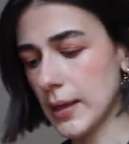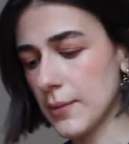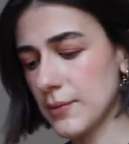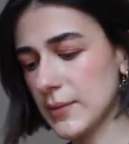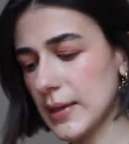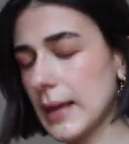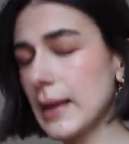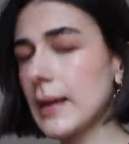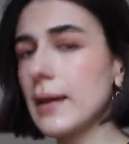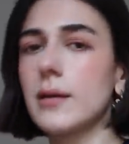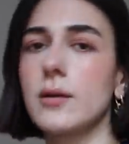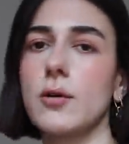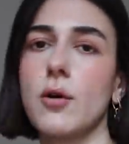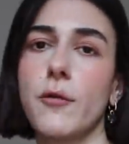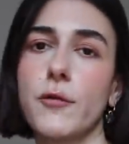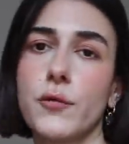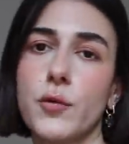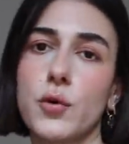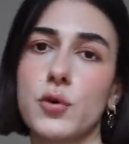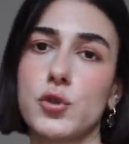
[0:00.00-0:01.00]
they
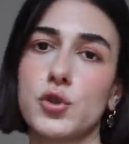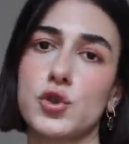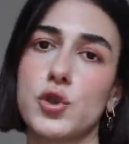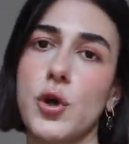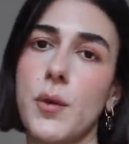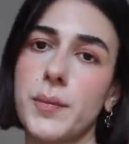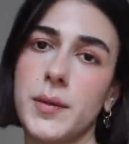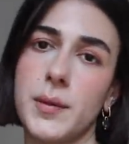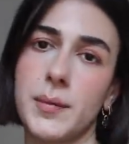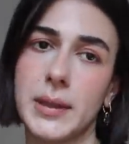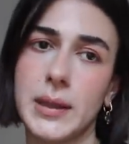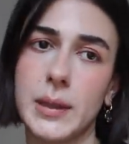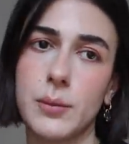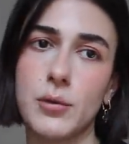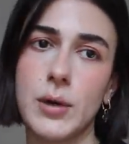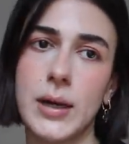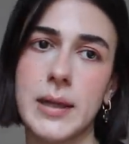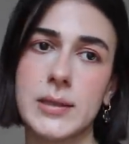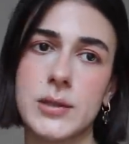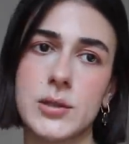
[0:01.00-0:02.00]
of course shop the bigger
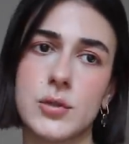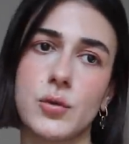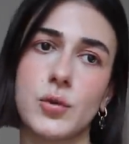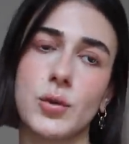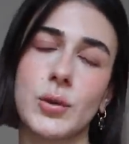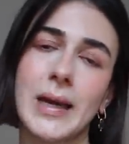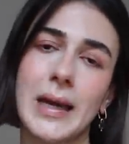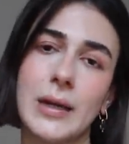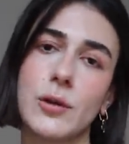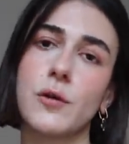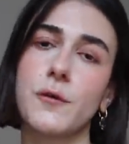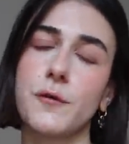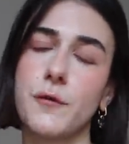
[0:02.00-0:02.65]
brands, so you cannot